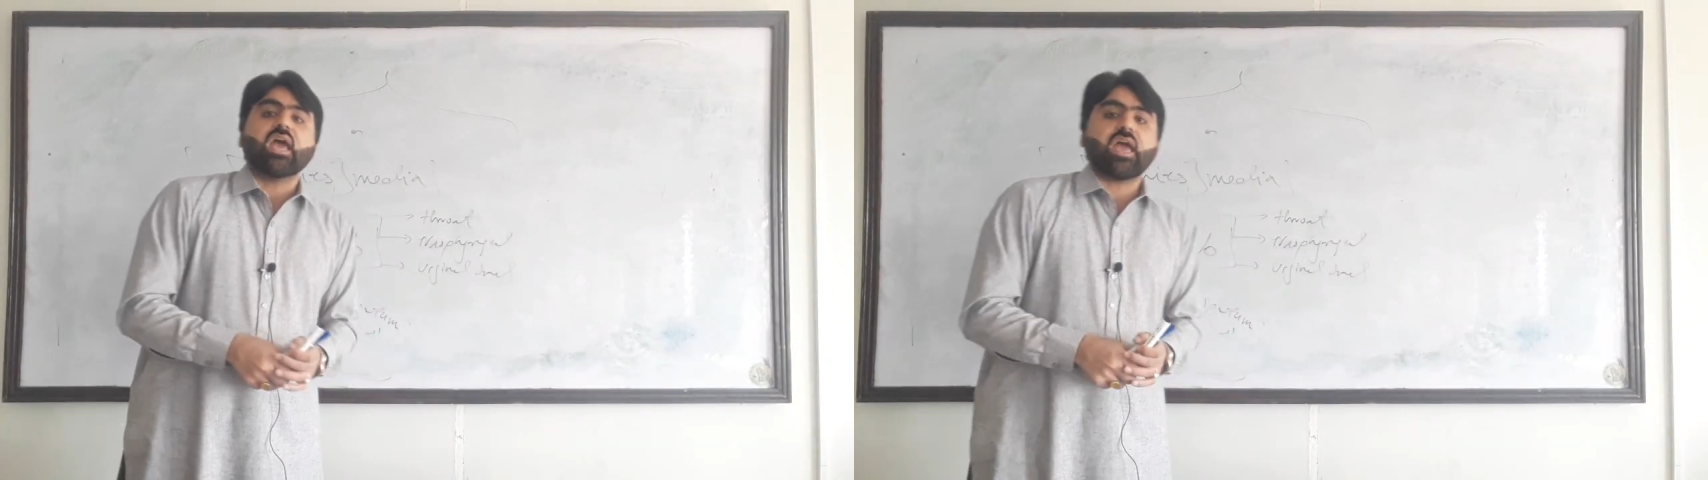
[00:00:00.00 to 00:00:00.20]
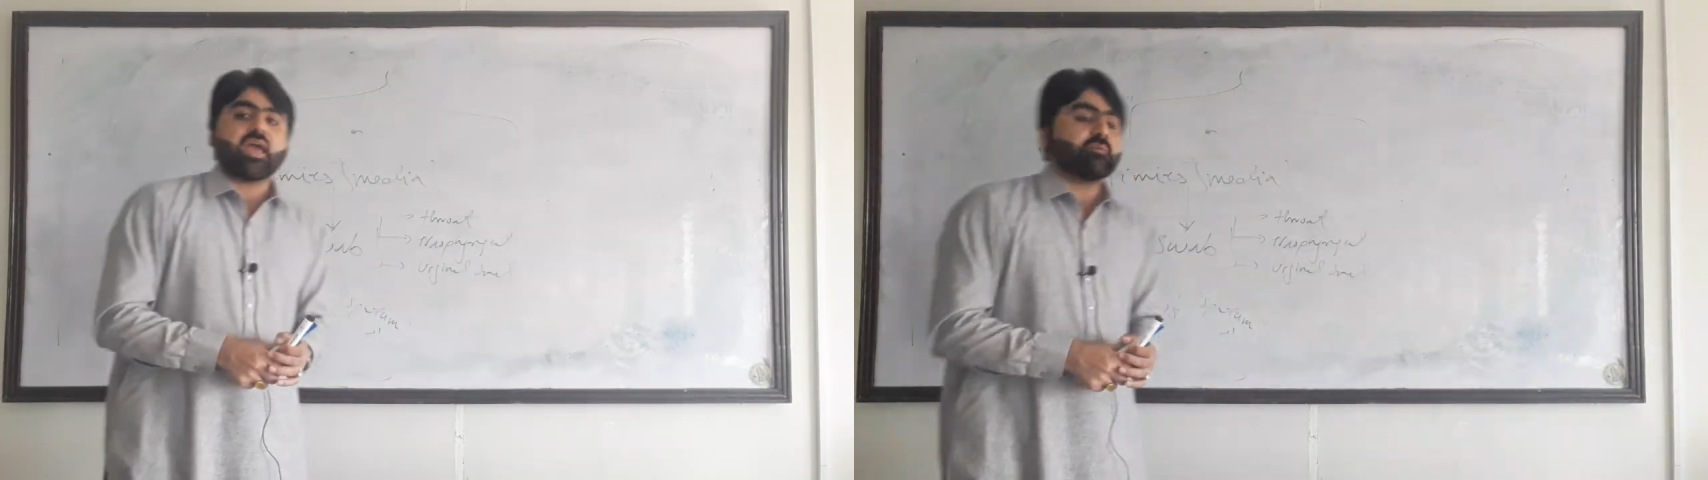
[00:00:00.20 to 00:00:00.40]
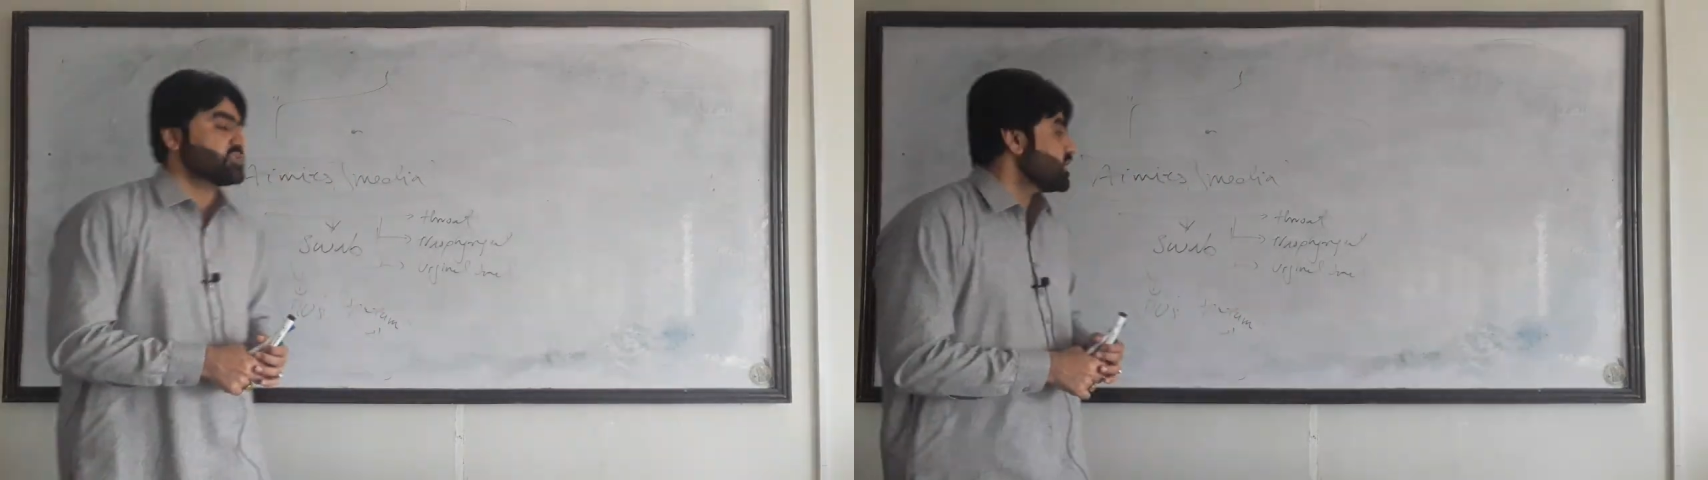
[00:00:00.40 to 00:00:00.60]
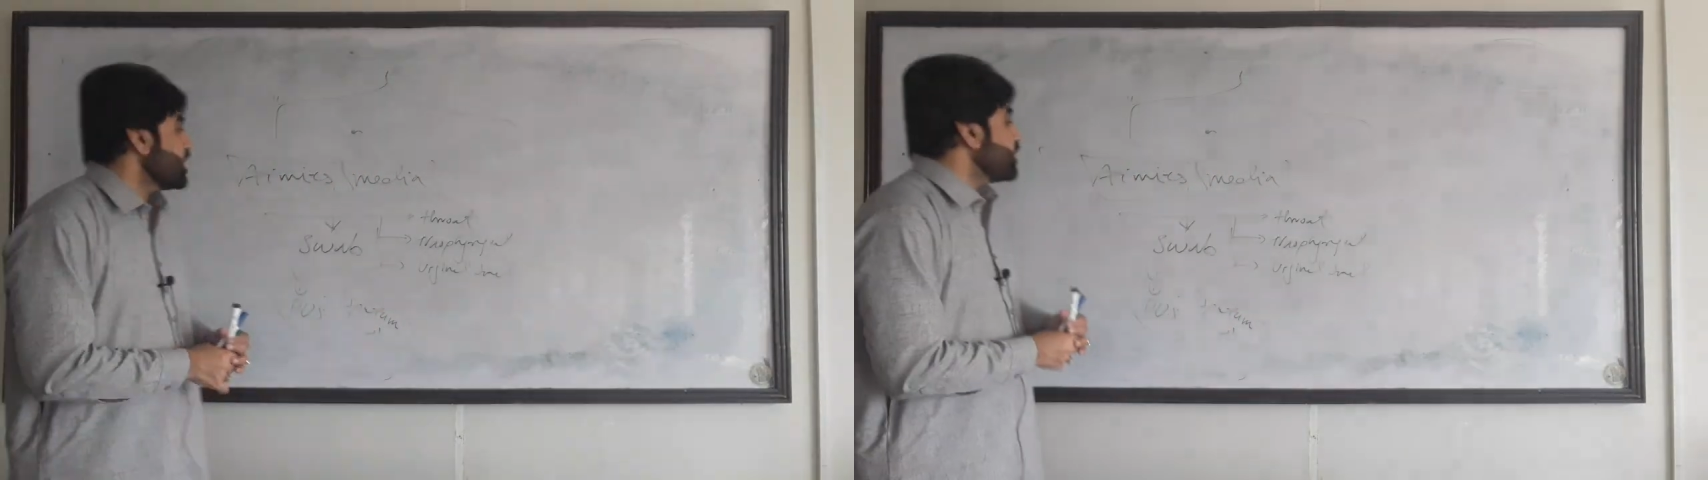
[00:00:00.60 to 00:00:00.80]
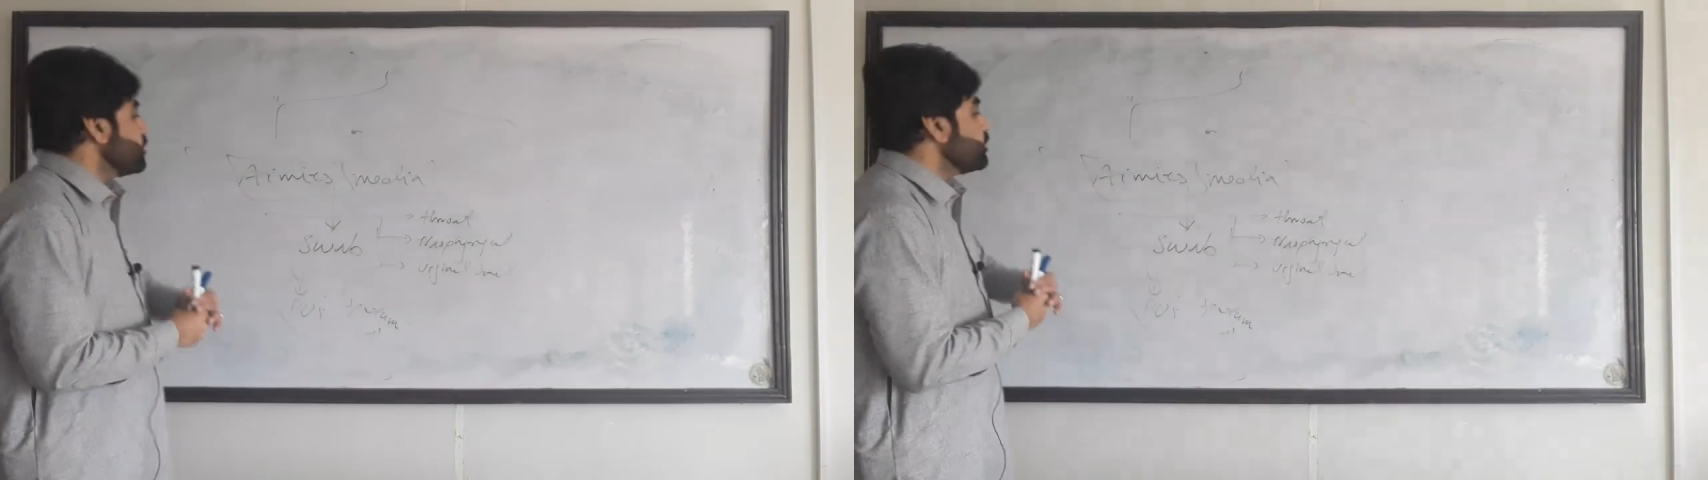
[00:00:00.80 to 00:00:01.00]
Ames
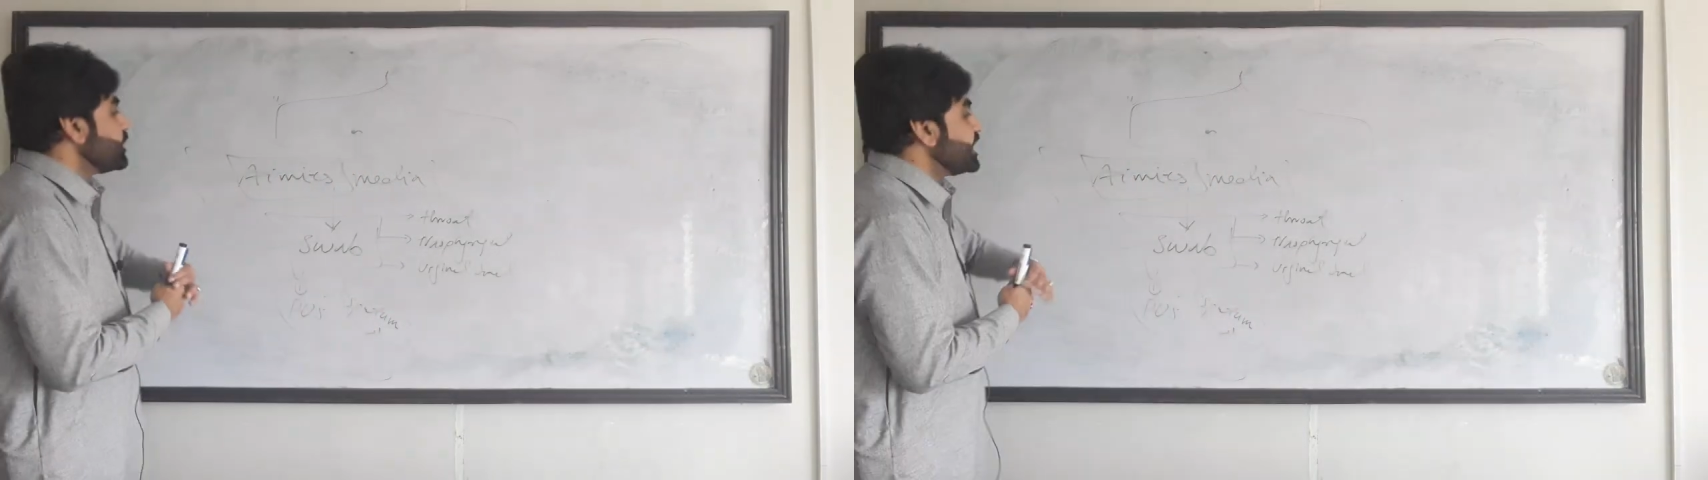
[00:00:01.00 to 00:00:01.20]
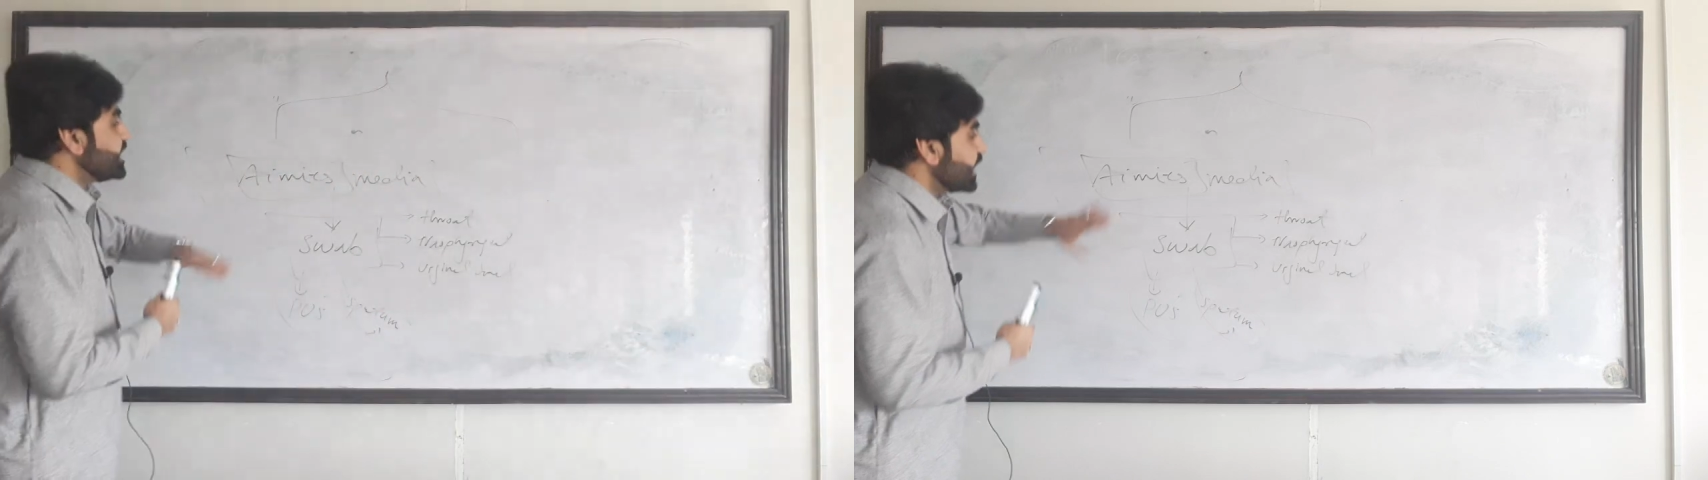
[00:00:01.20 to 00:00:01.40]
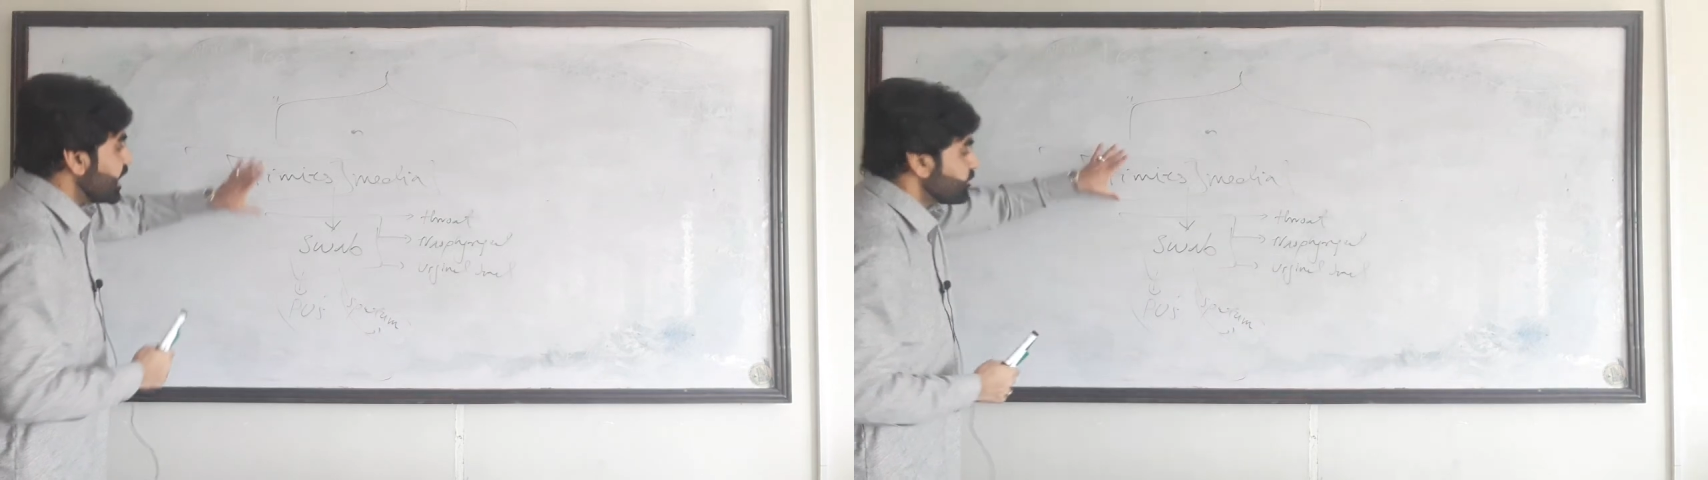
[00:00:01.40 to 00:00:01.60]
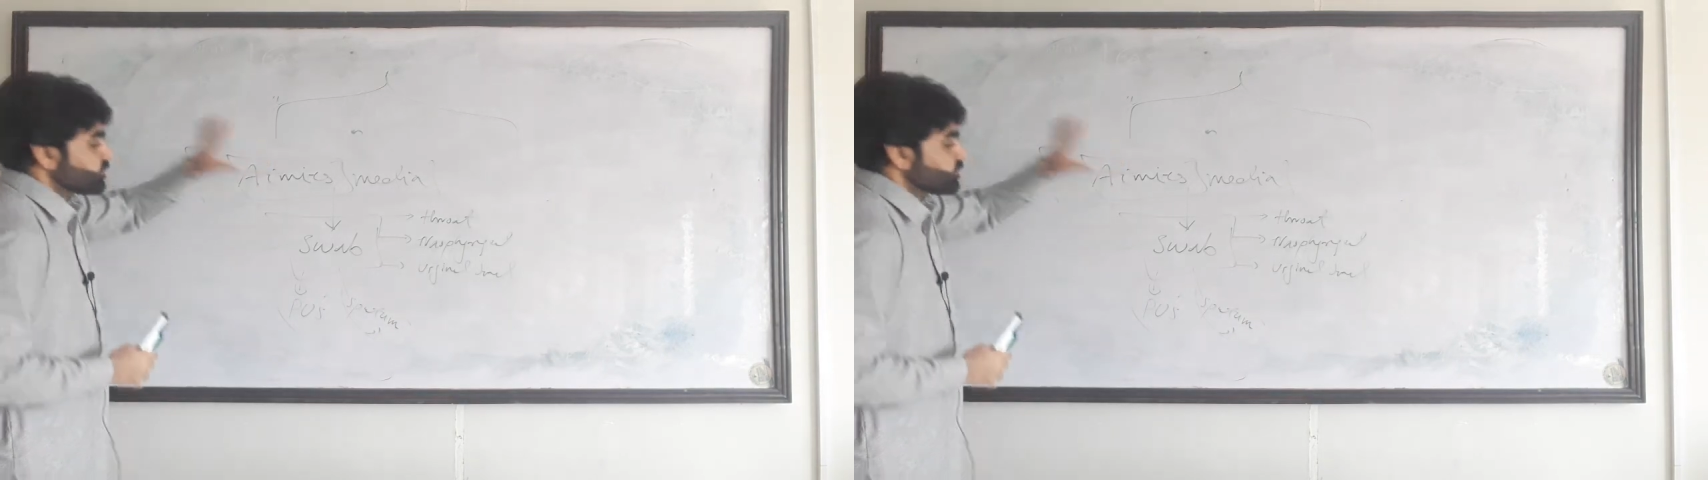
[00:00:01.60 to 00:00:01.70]
media.